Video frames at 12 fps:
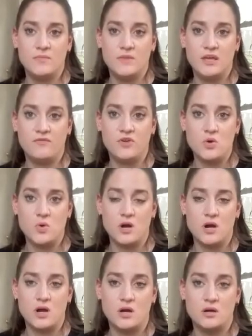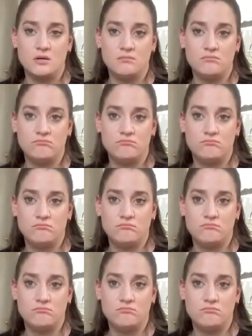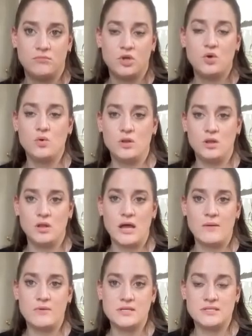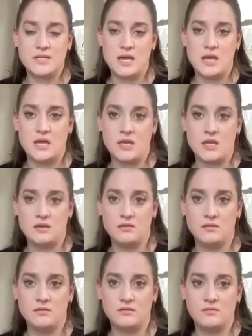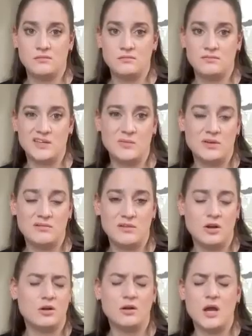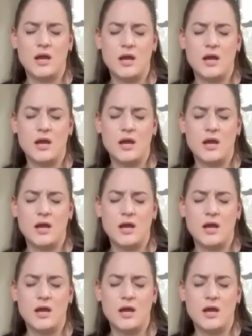If you're cool, I would say liquid or